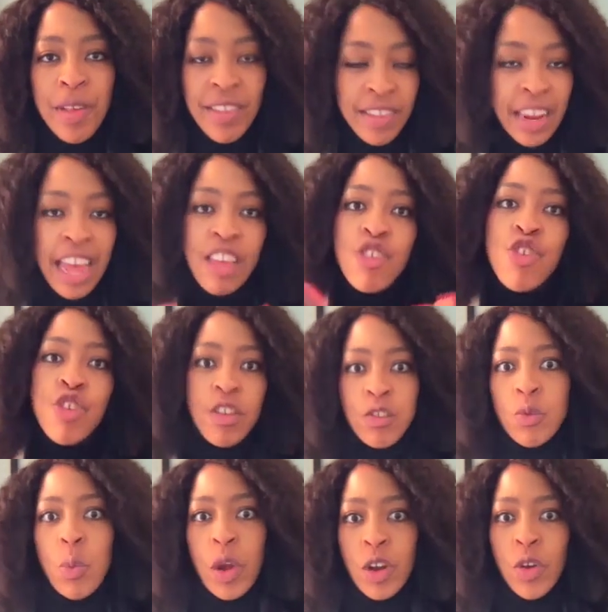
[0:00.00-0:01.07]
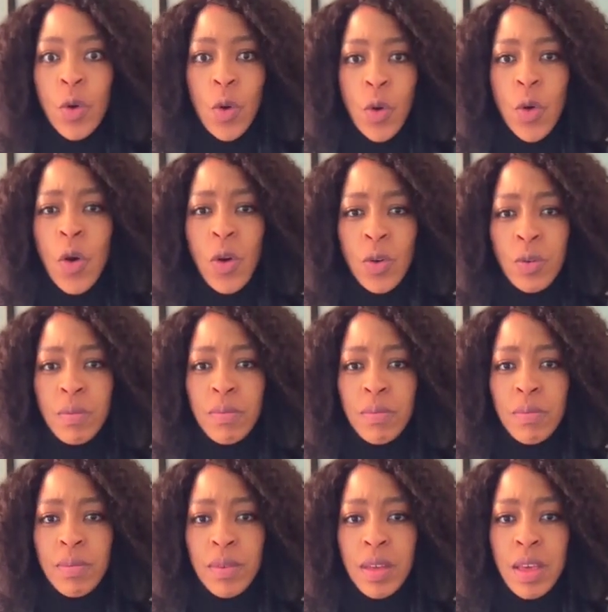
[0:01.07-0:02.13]
He said, I just want to go
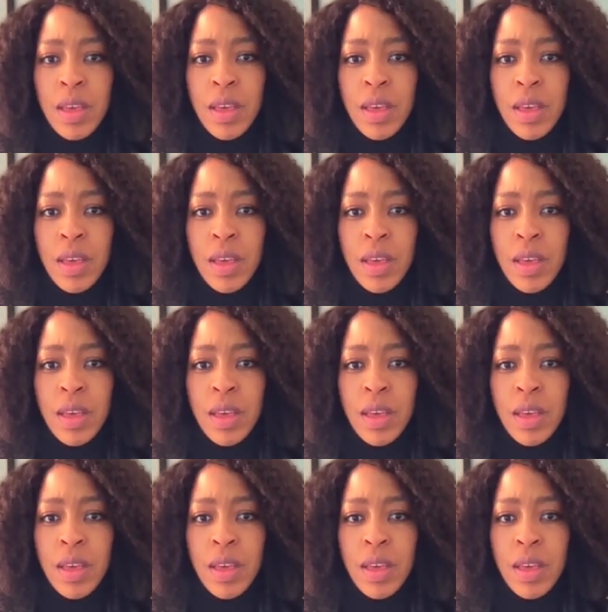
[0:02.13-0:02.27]
home,